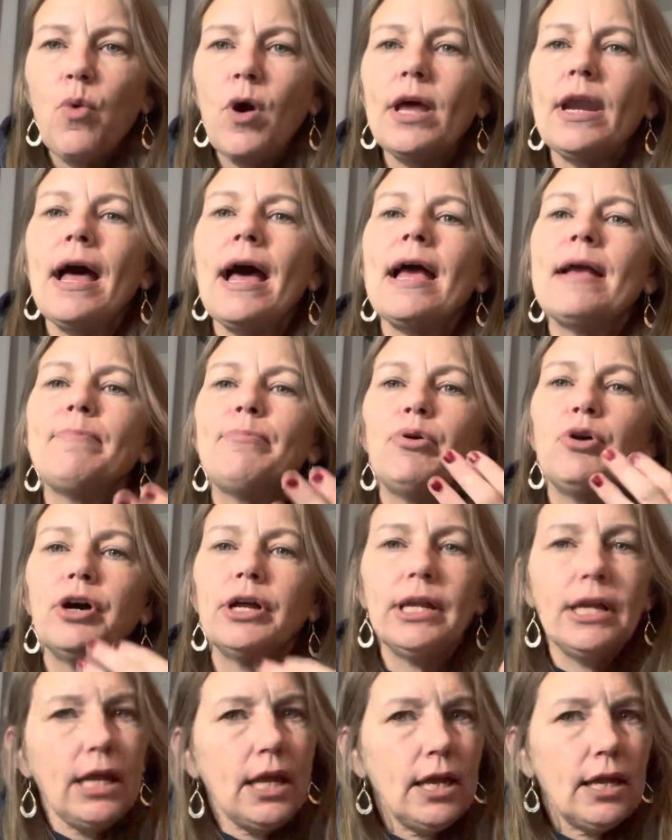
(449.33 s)
I
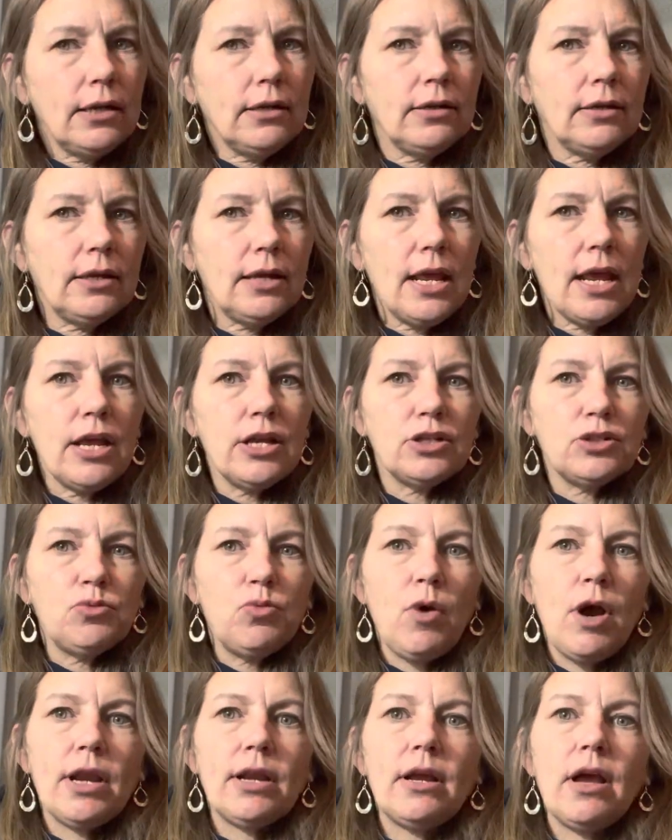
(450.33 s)
put in is
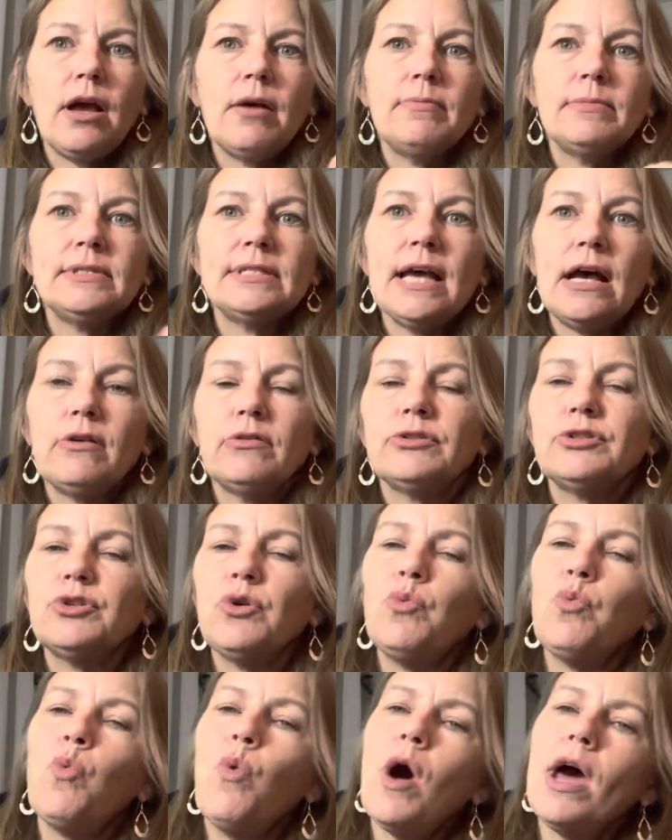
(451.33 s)
what comes out. So
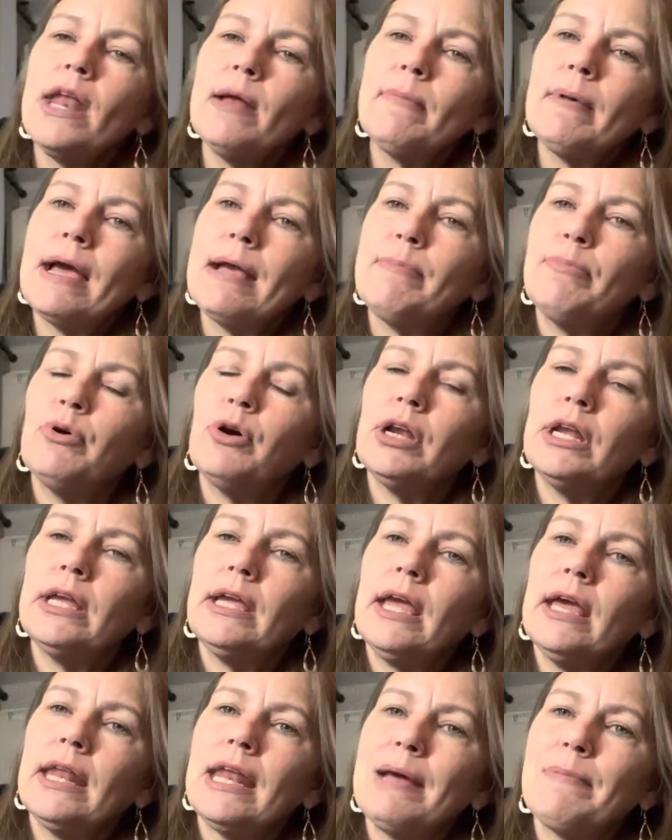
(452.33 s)
what am I
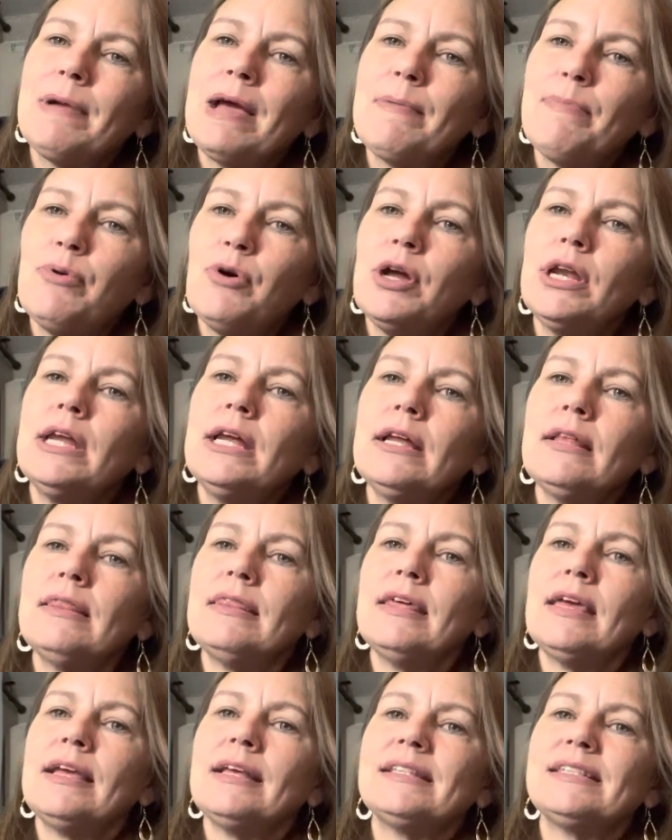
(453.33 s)
putting in? Am I putting
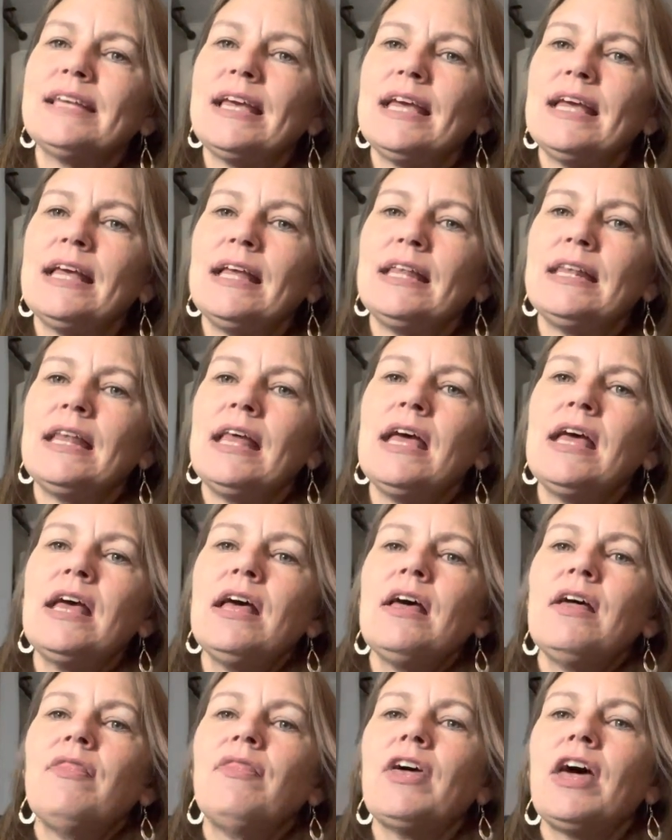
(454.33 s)
things in
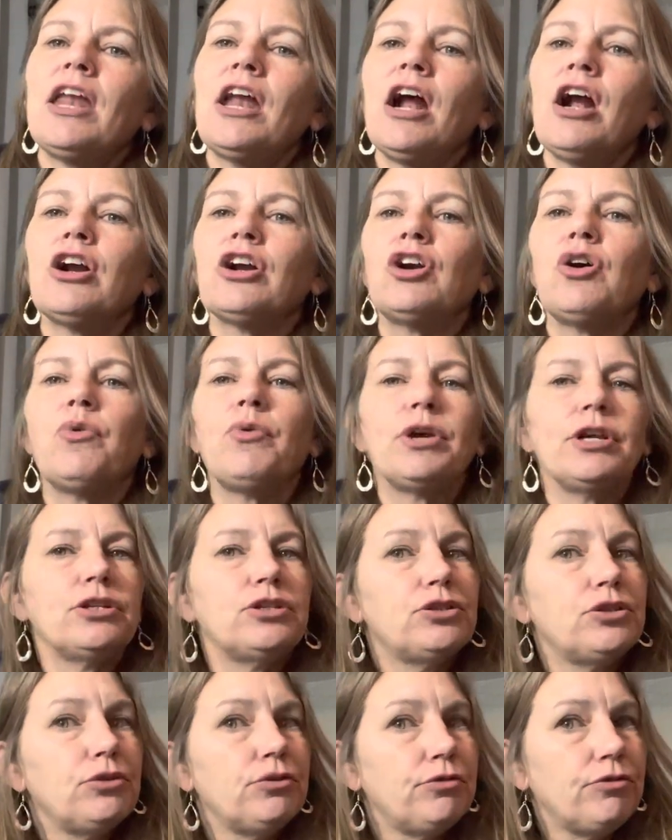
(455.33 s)
that are going
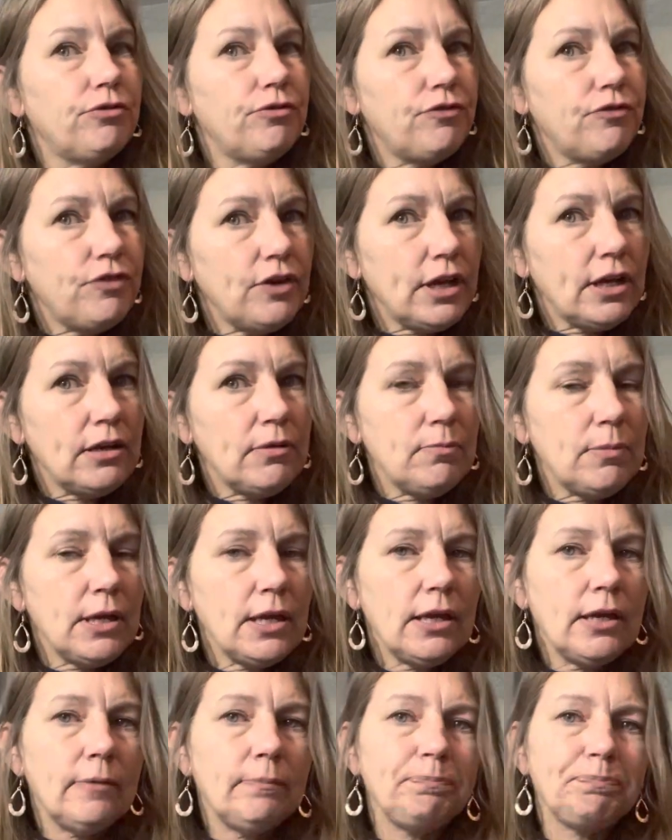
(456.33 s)
to feed
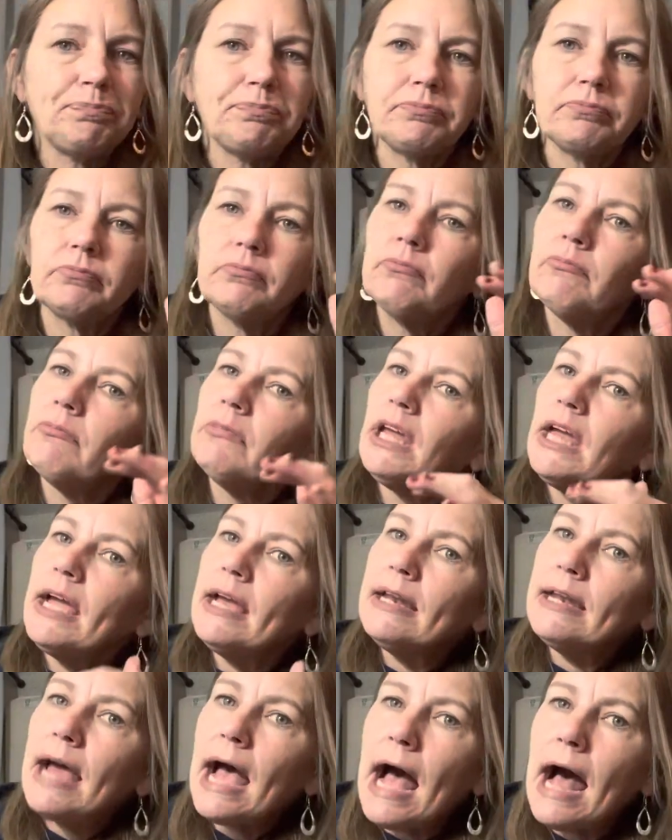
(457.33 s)
me
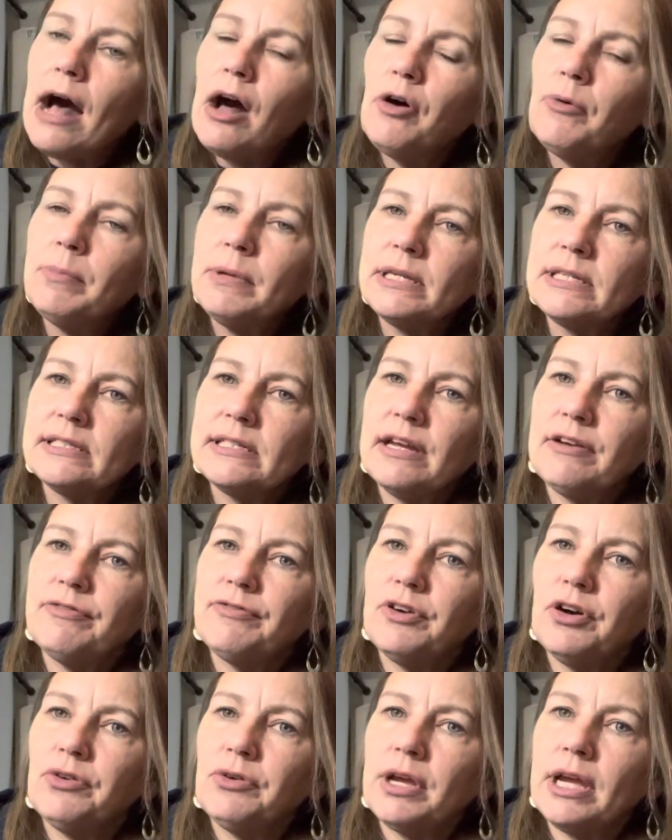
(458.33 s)
and help me stay
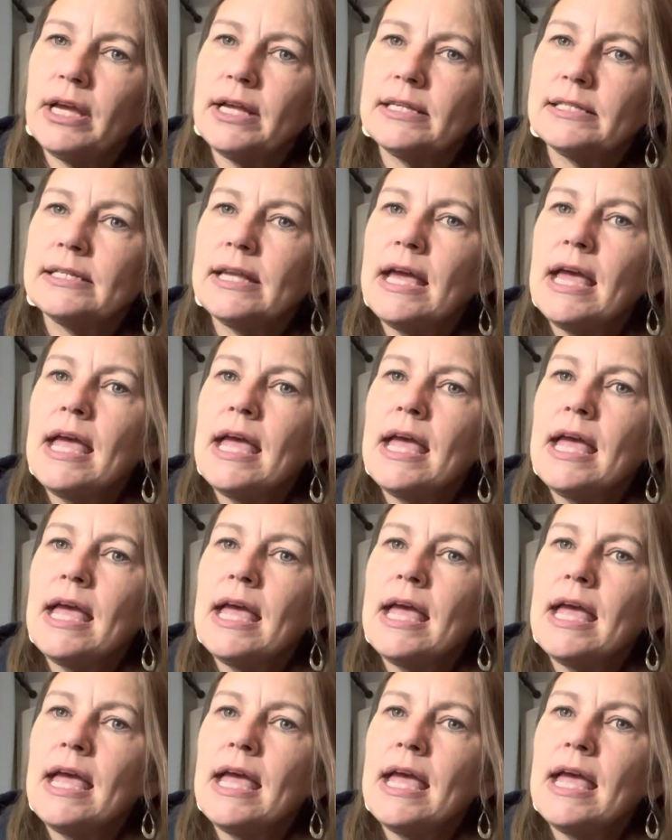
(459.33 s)
focused